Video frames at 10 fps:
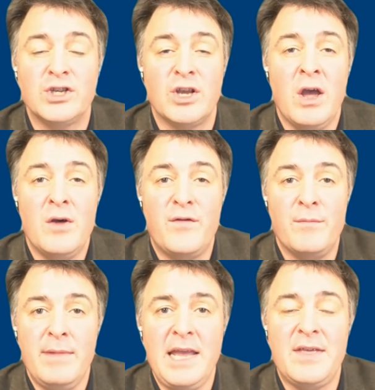So for
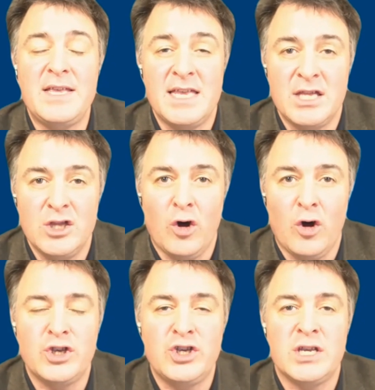me, this is
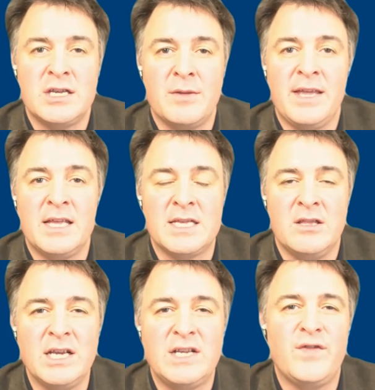not just something that's
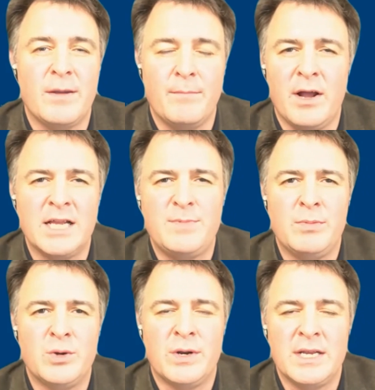nice for compliance
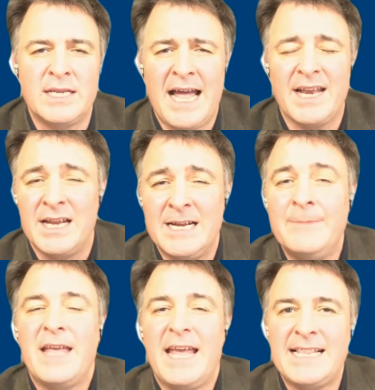people to understand.
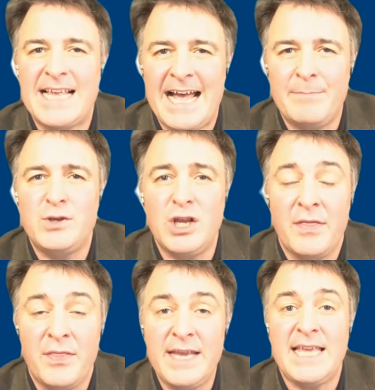It's
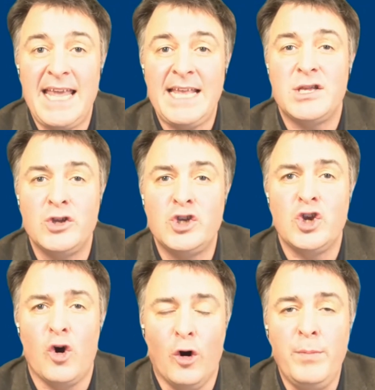absolute, this is the
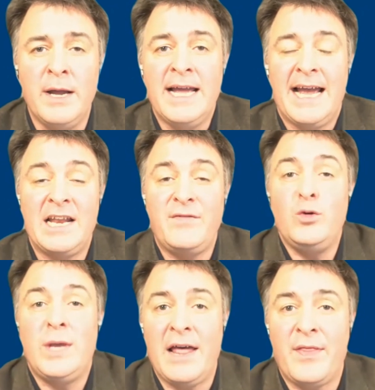job. And if
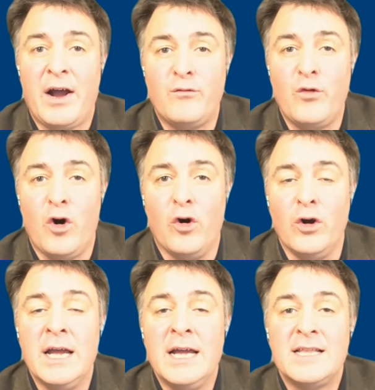you get that
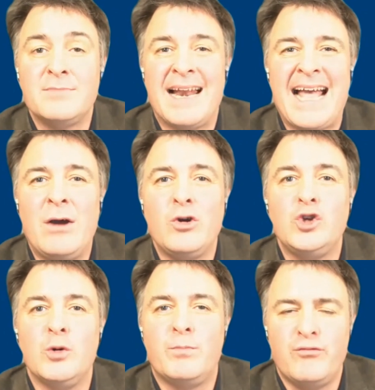wrong, doesn't matter how good
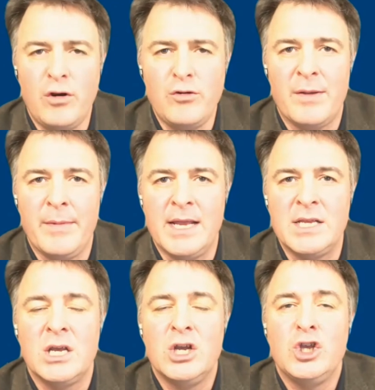your program
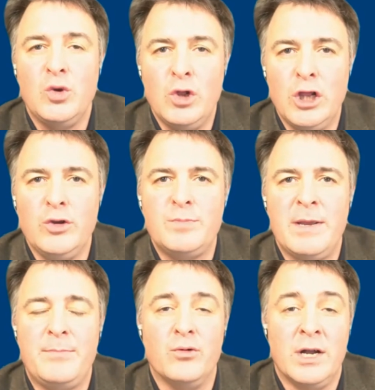is, you will lose
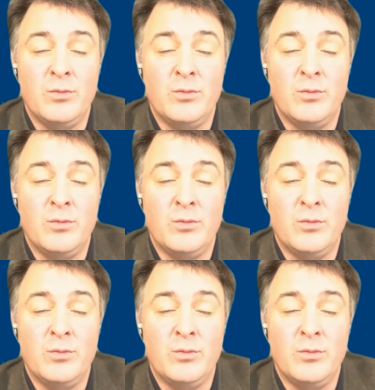people.